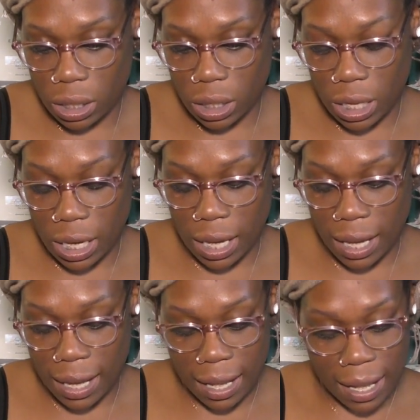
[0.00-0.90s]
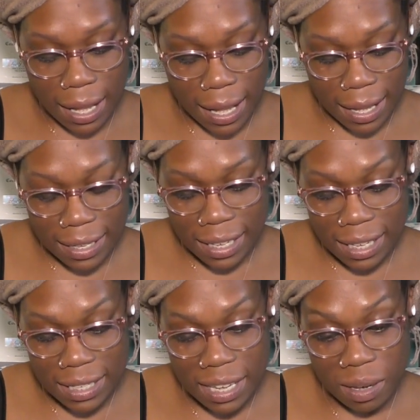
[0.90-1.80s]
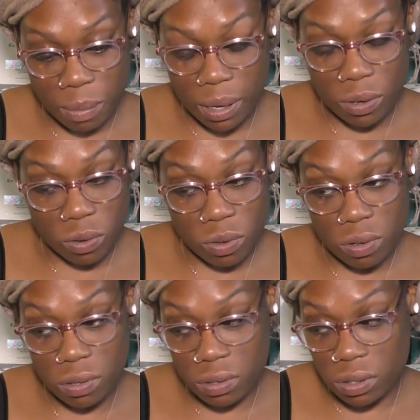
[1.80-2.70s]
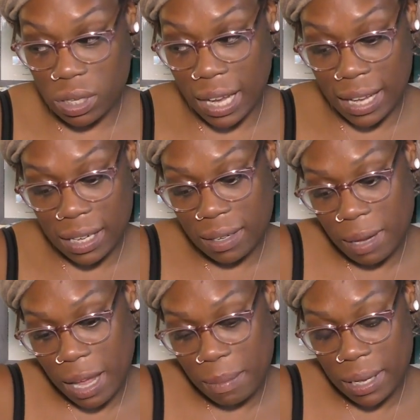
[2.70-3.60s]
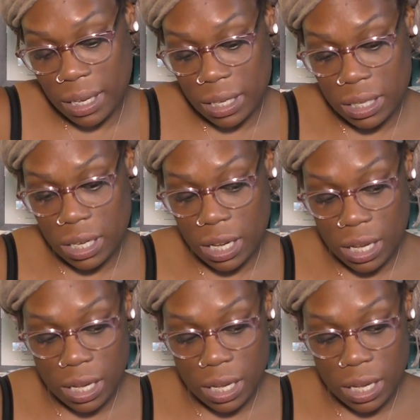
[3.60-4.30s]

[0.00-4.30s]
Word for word: Yeah, and the Ten of Pentacles. I don't, I mean,